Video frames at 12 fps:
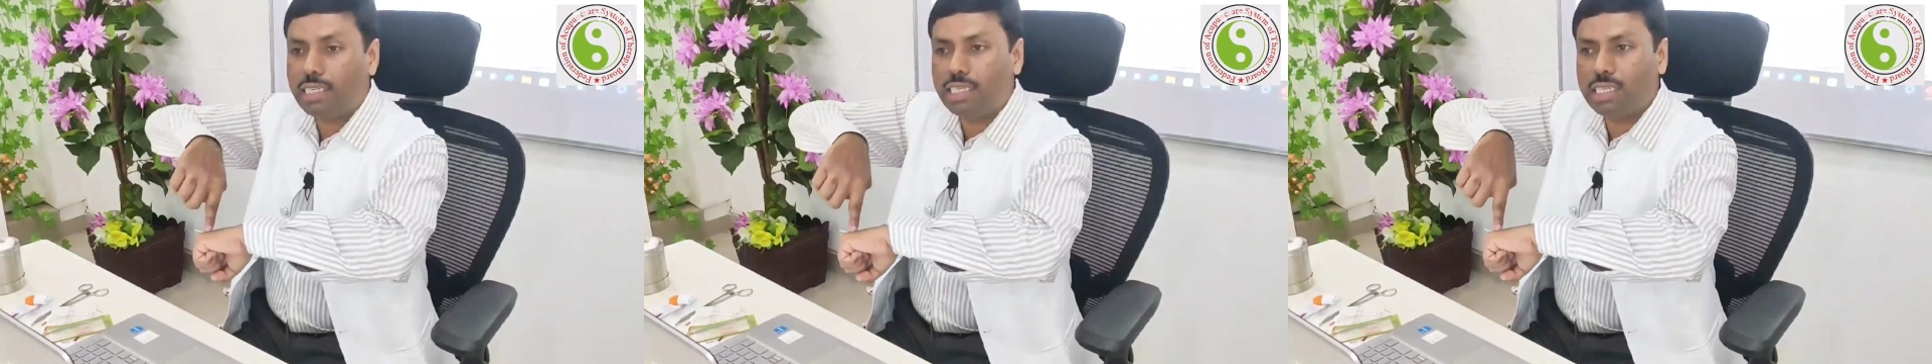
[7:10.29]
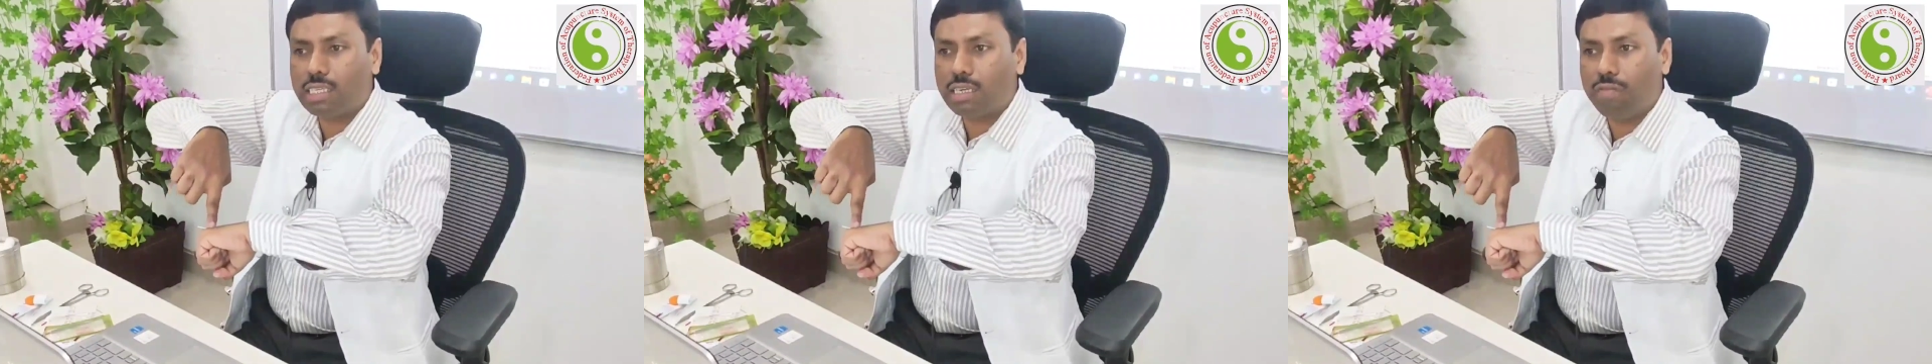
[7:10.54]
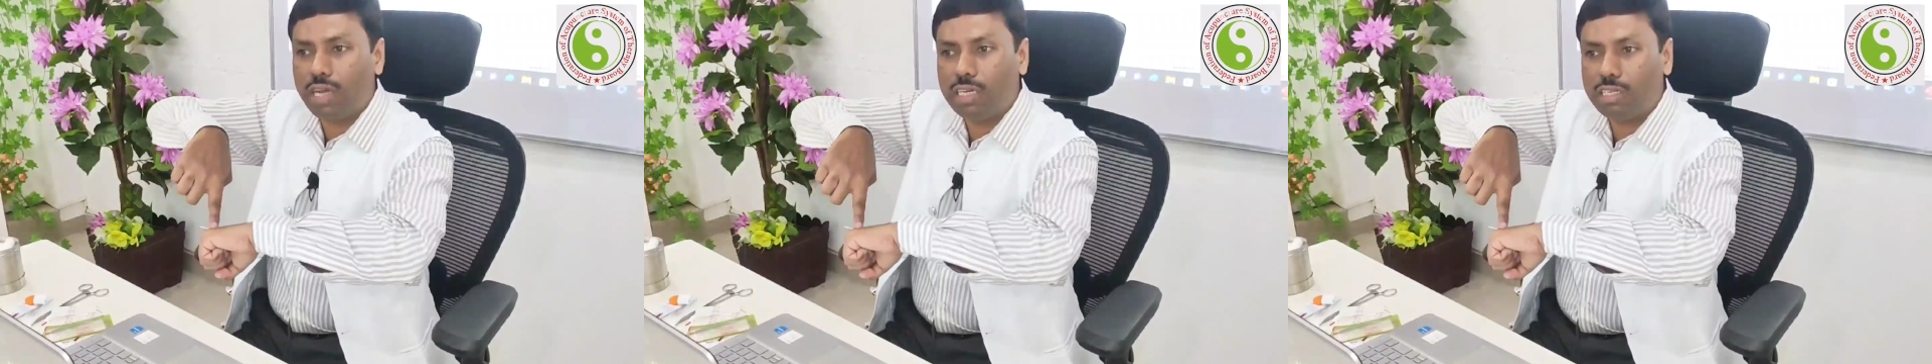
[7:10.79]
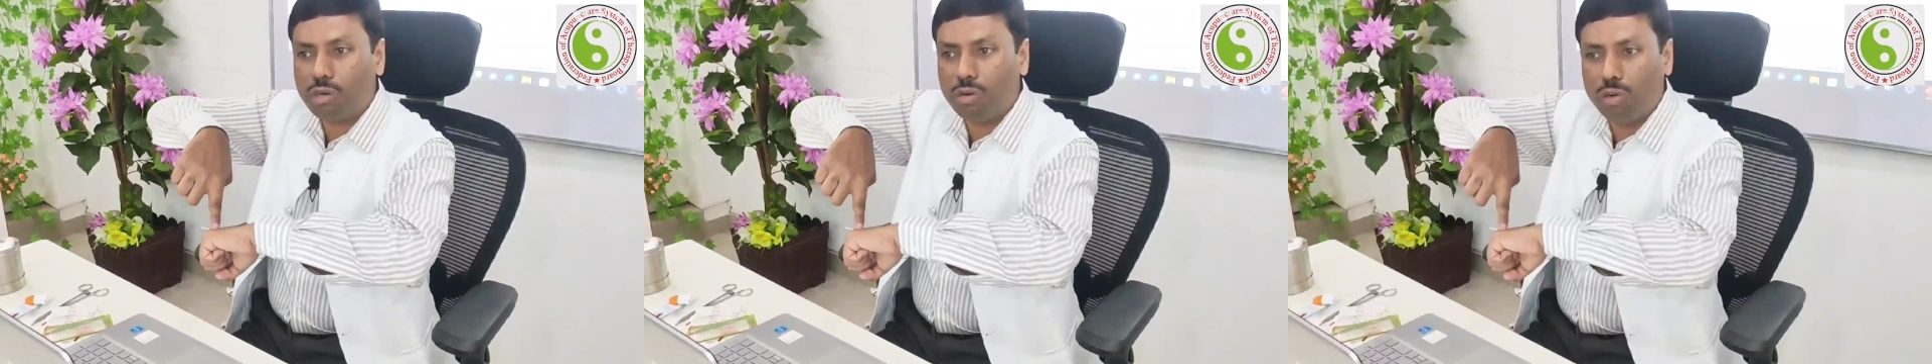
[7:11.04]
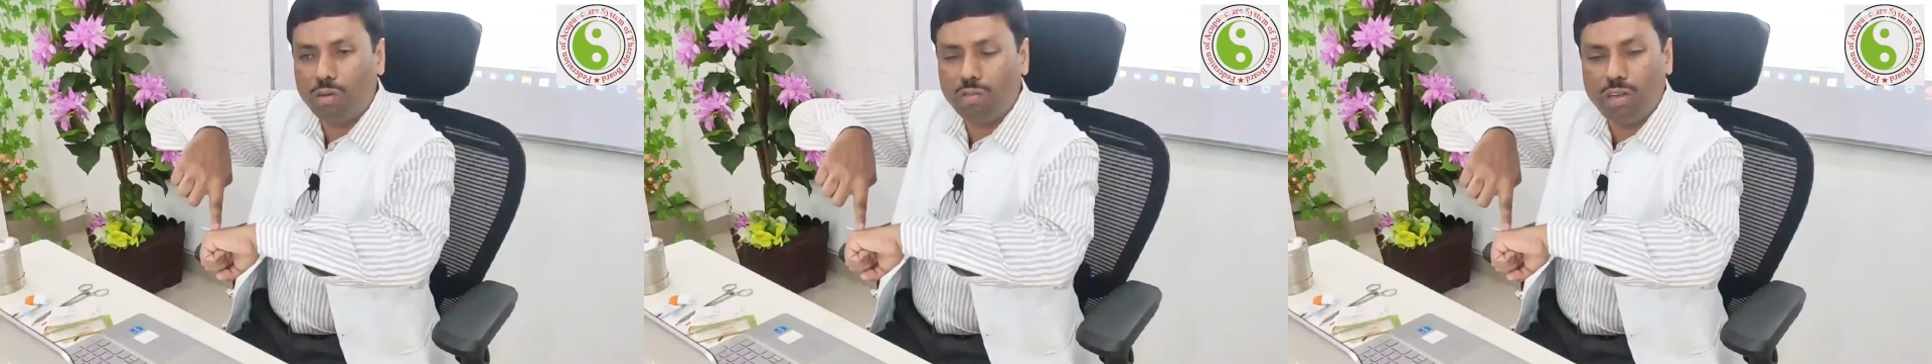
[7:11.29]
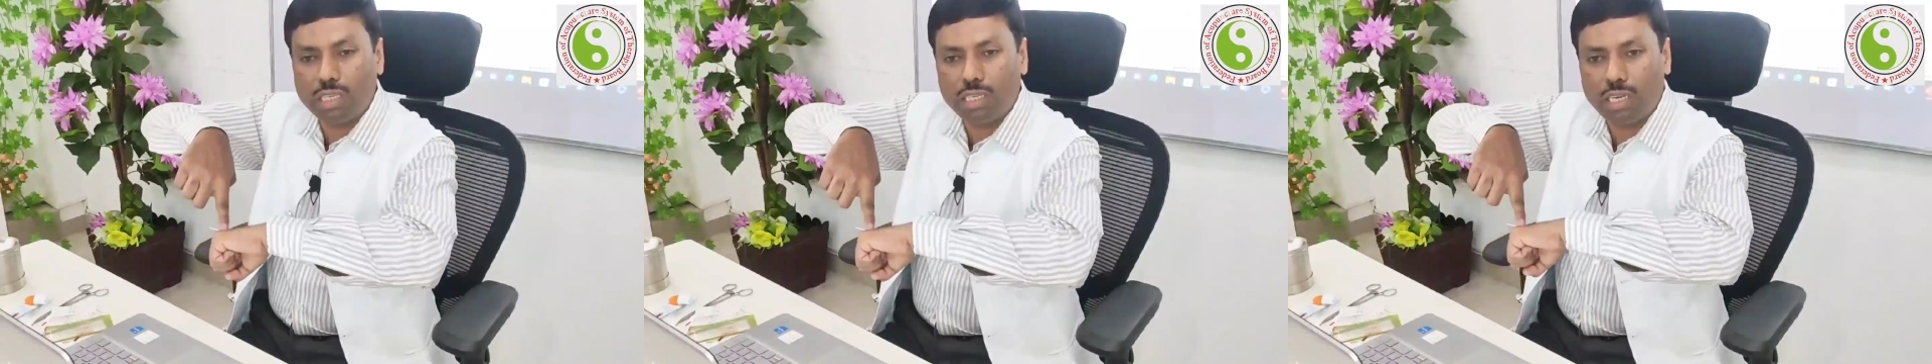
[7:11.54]
I just very slowly
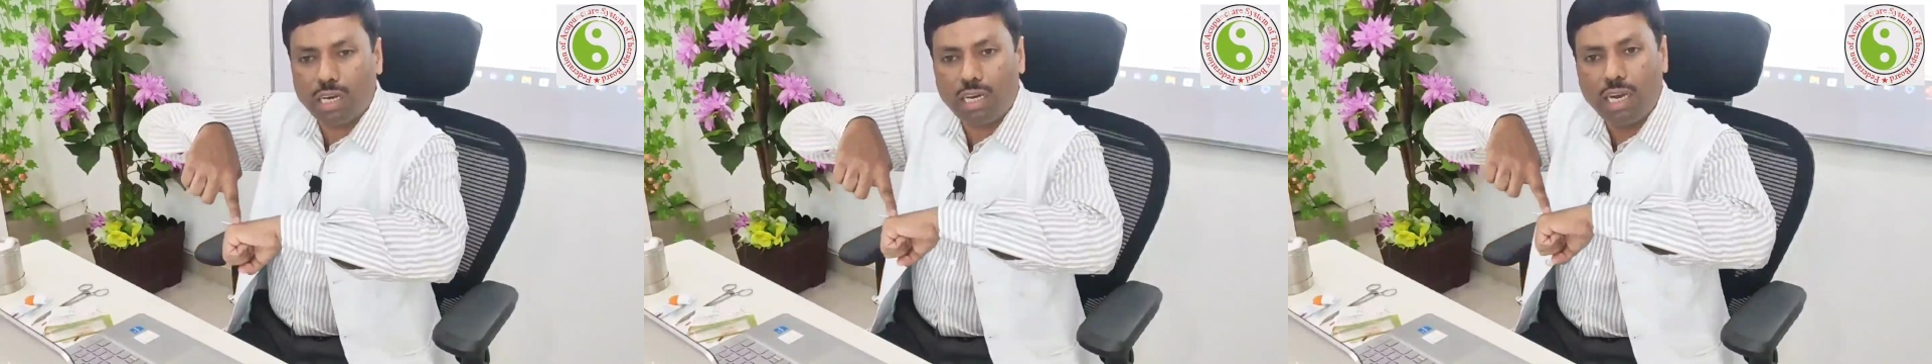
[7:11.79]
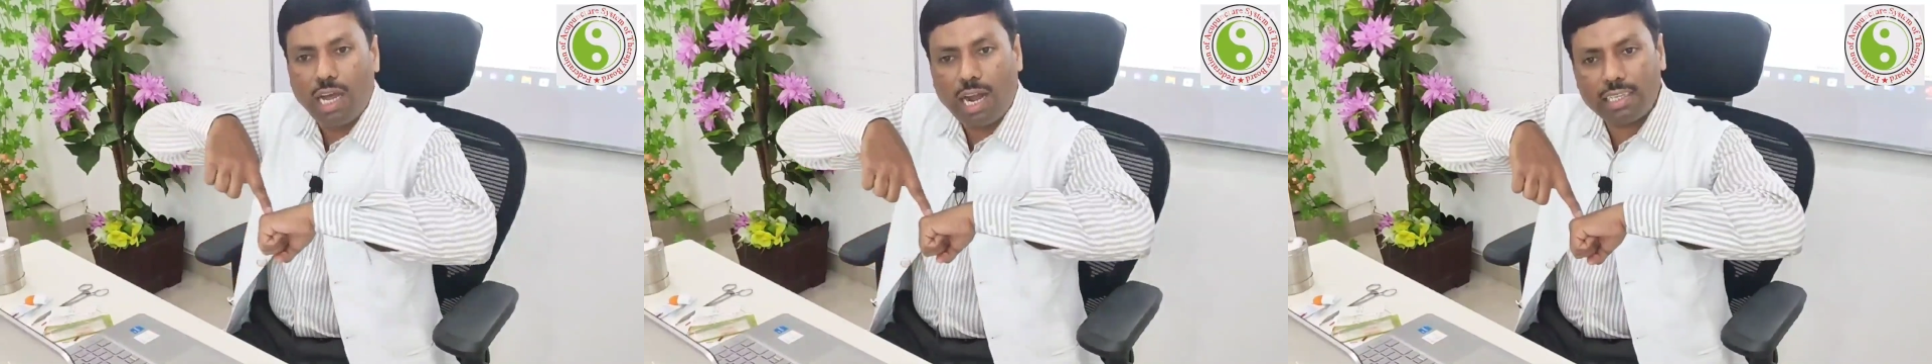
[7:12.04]
withdrawn